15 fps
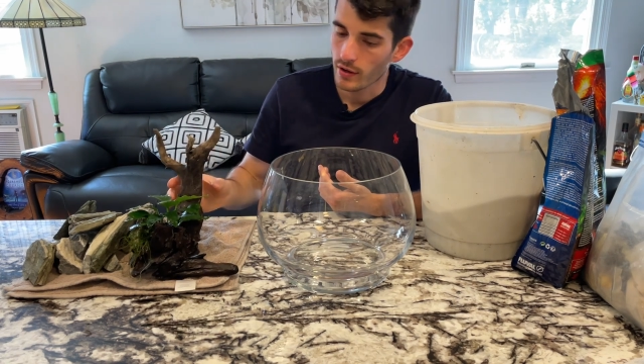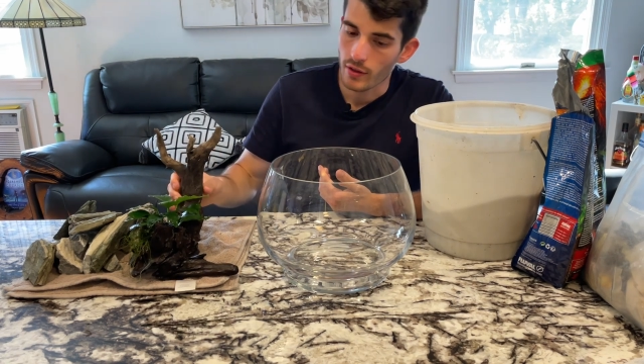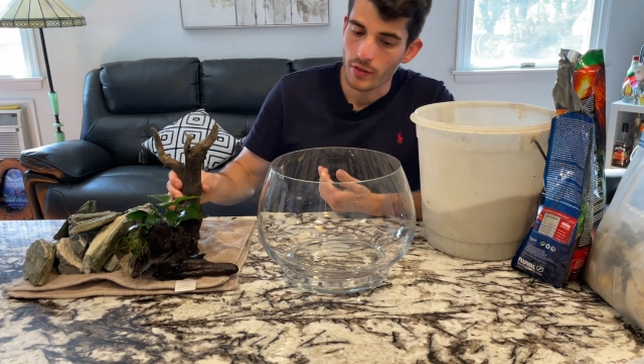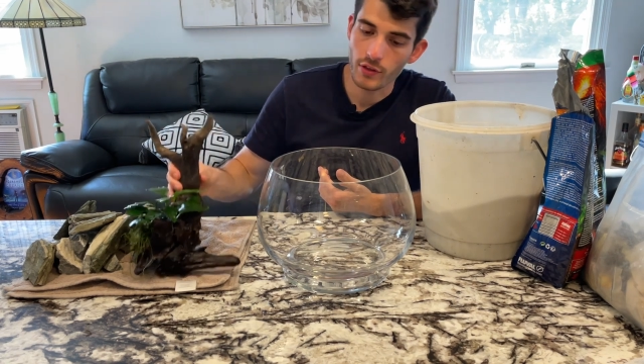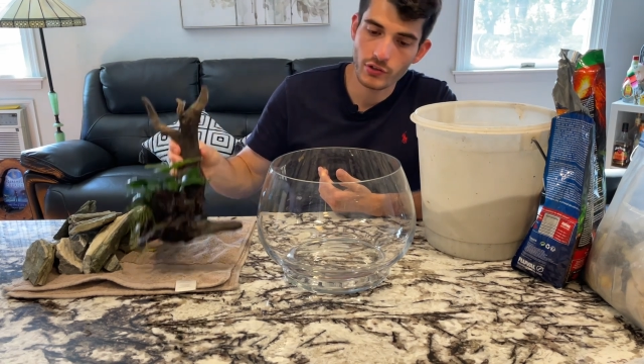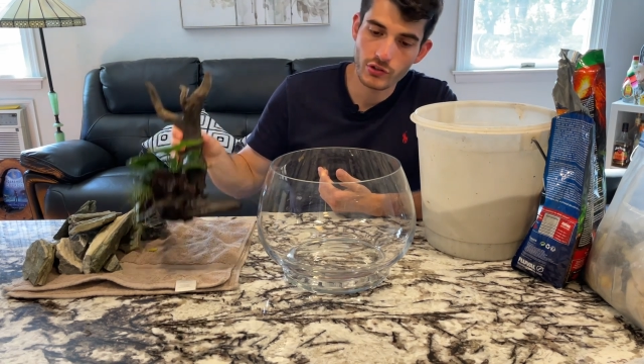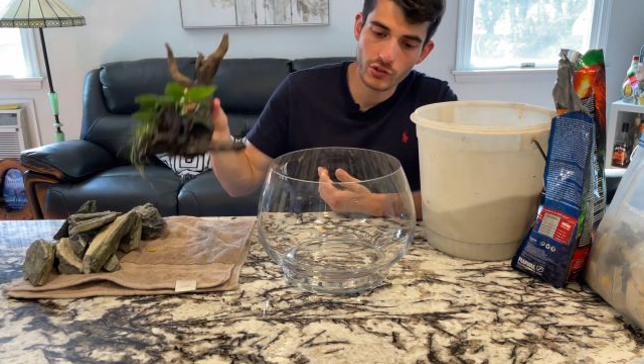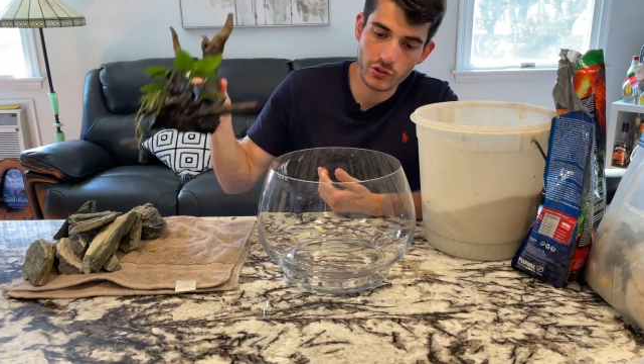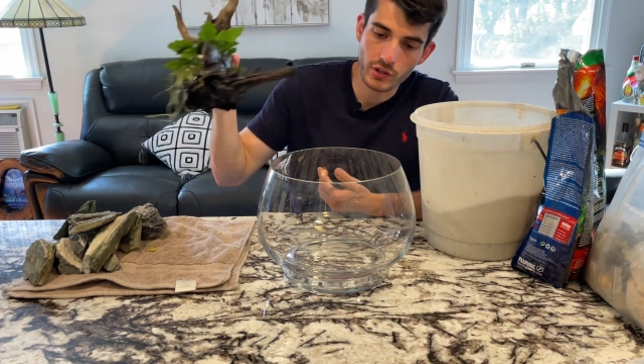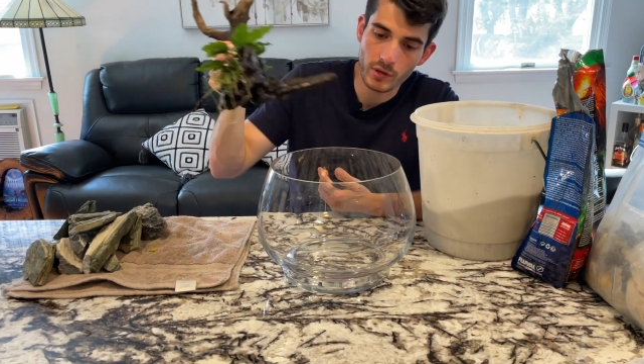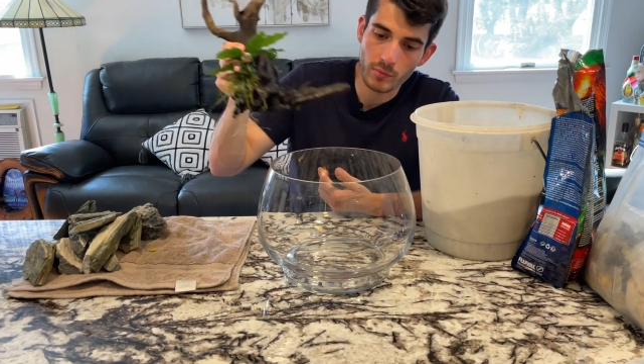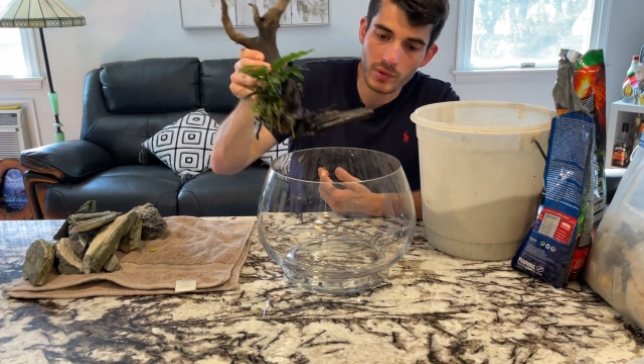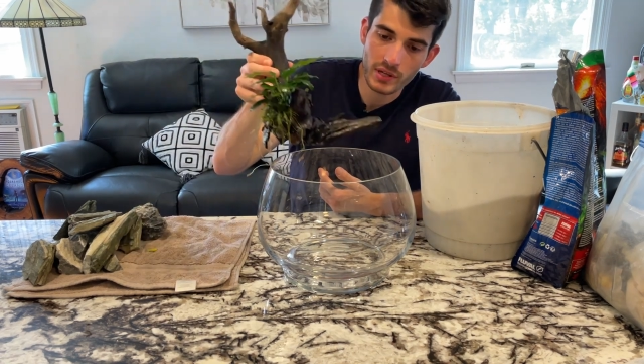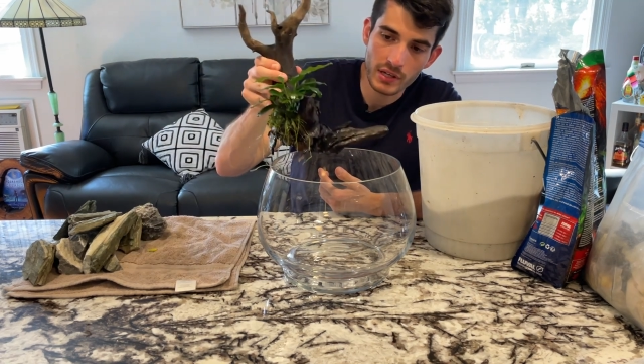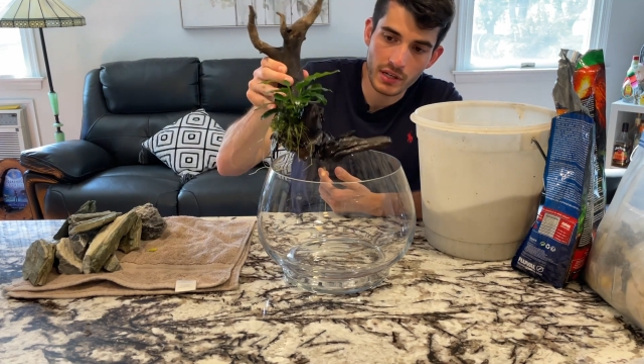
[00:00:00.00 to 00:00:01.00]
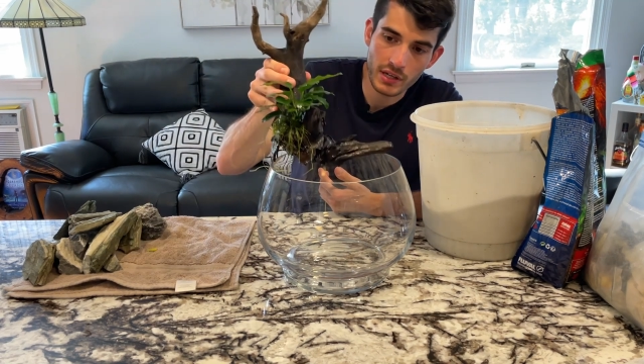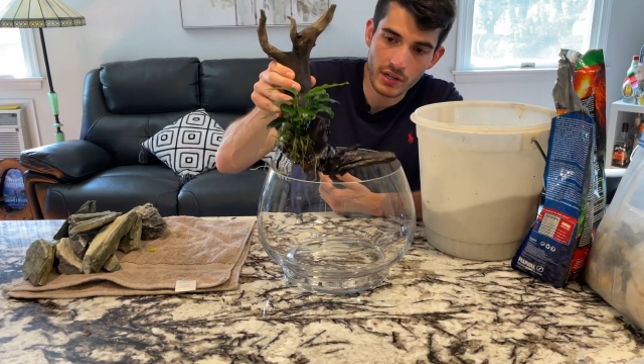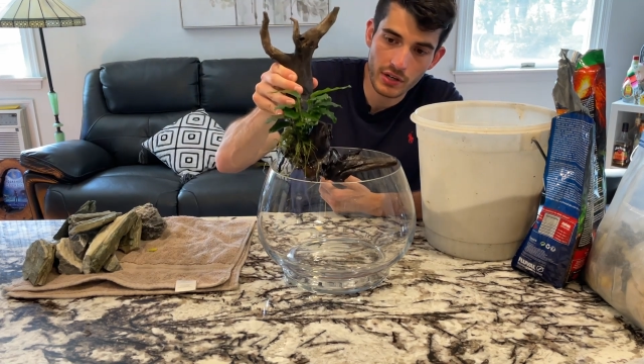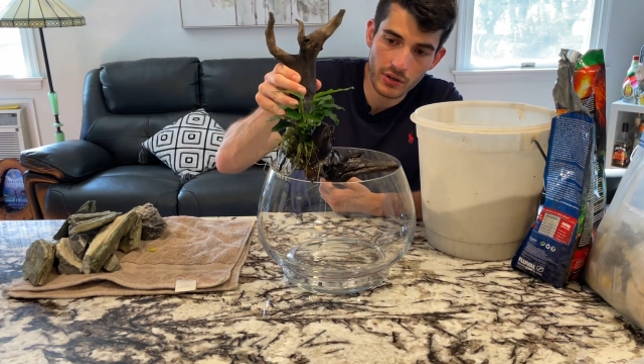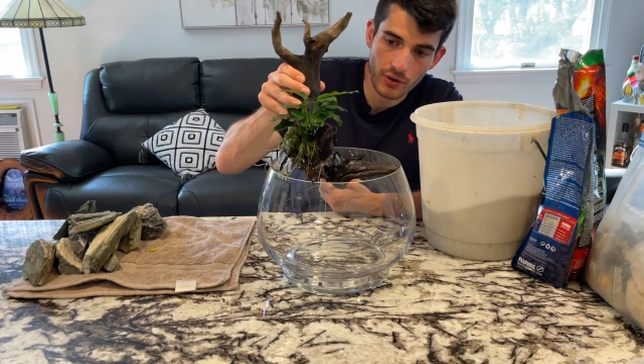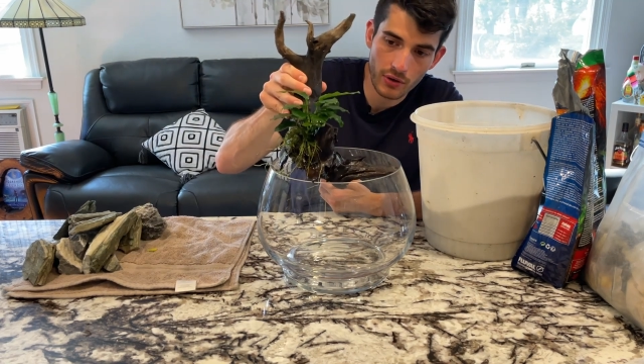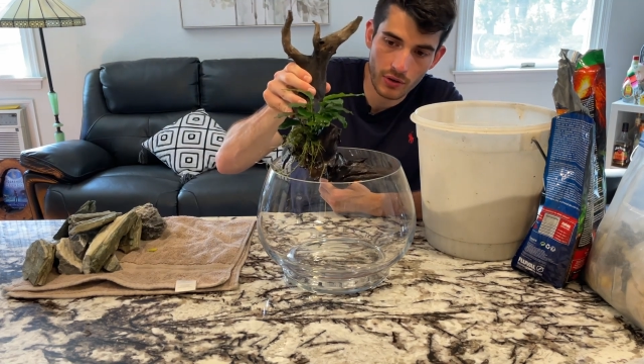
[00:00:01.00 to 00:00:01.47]
this is going to be in
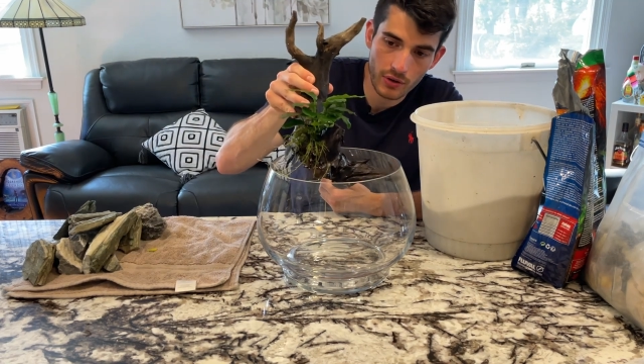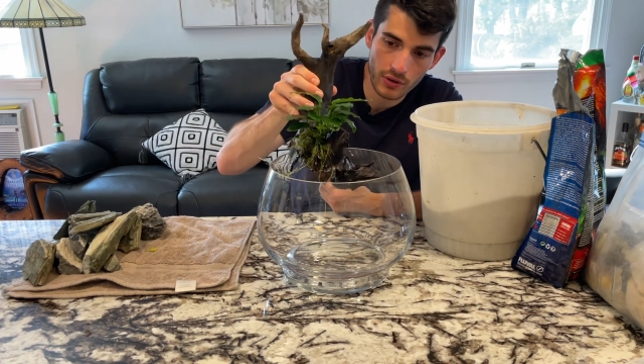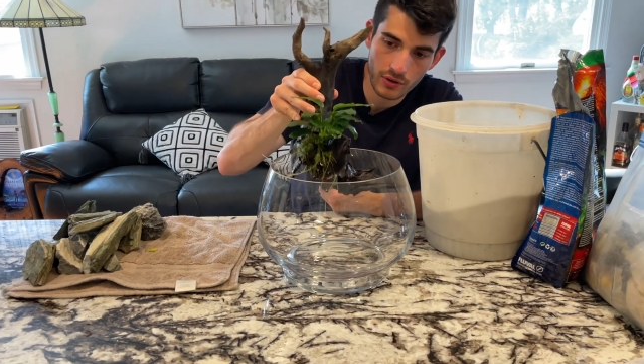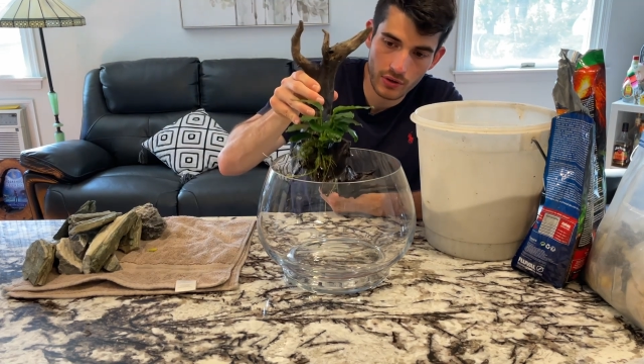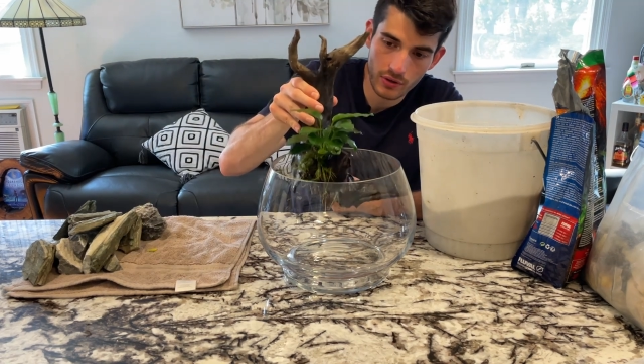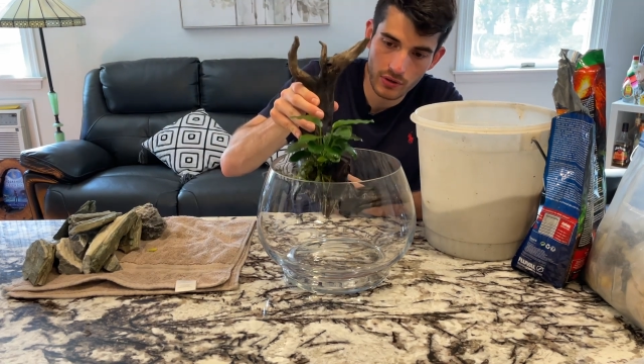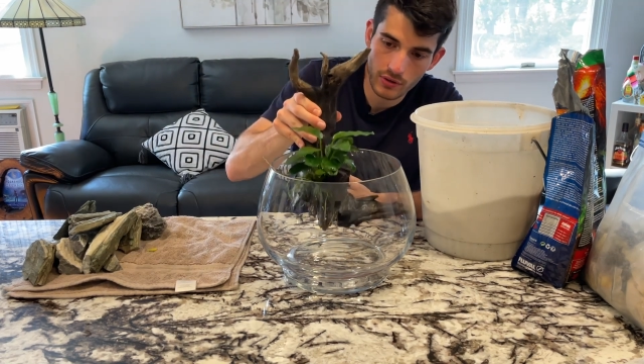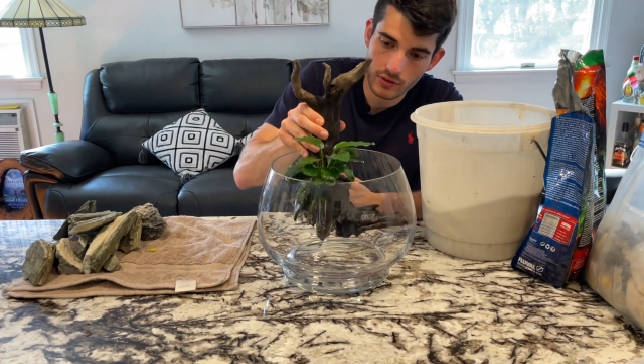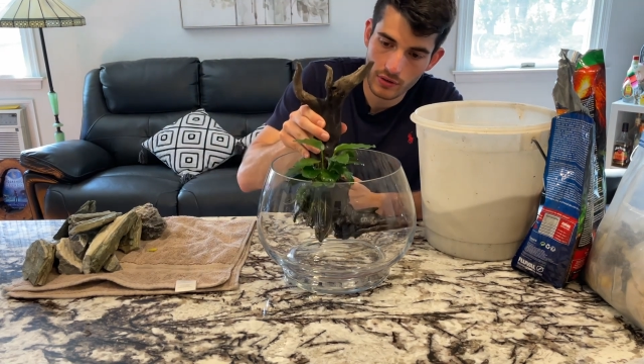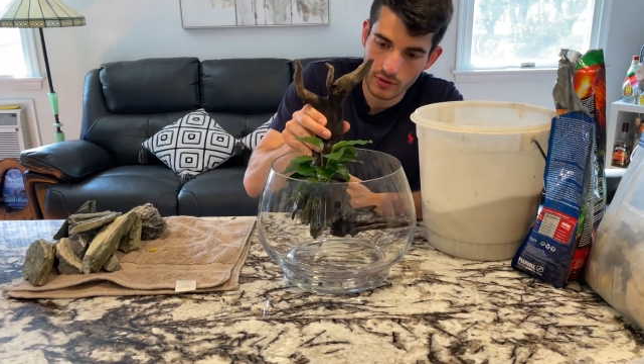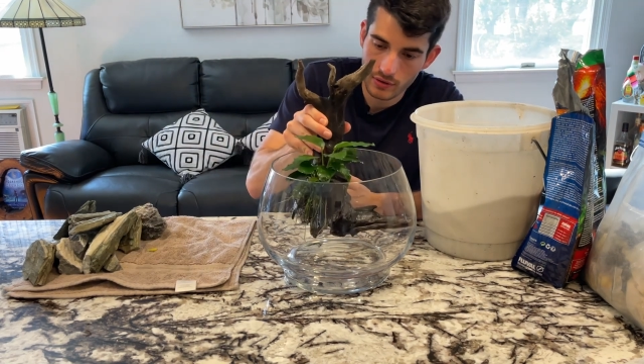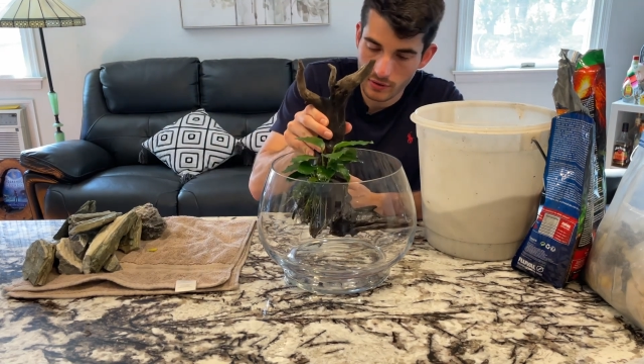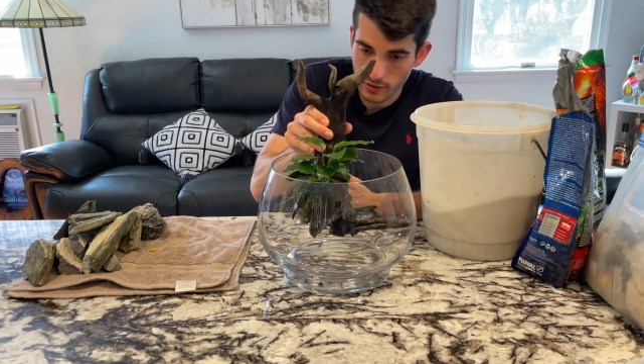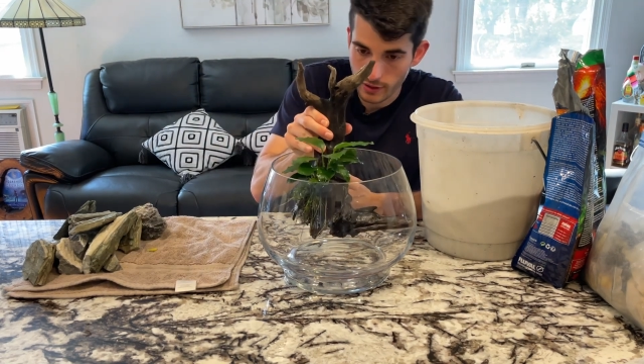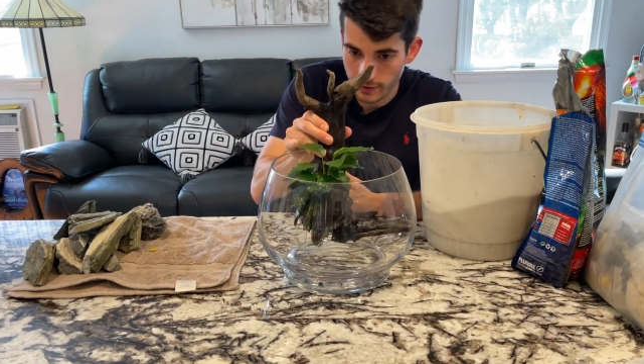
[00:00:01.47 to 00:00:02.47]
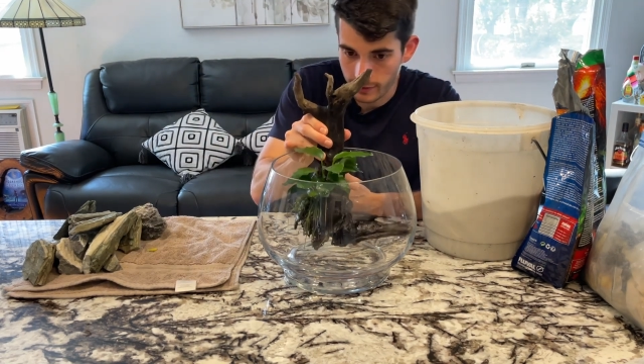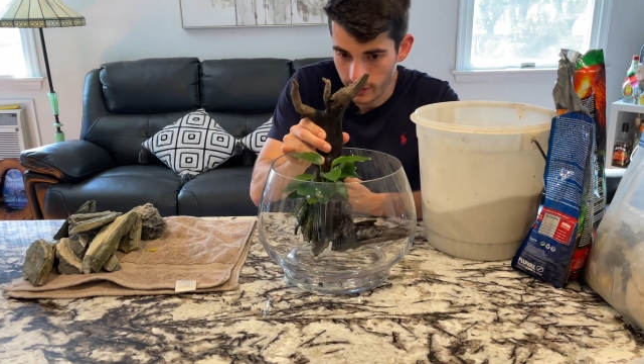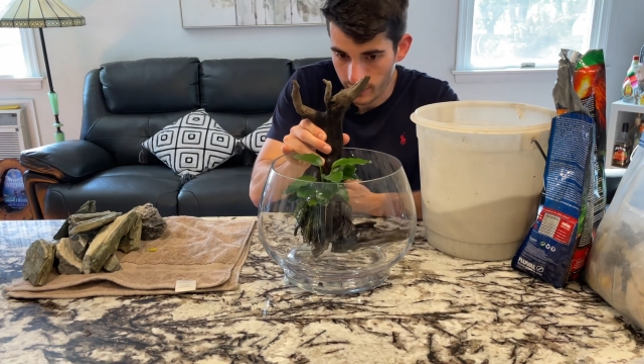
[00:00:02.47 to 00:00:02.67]
here like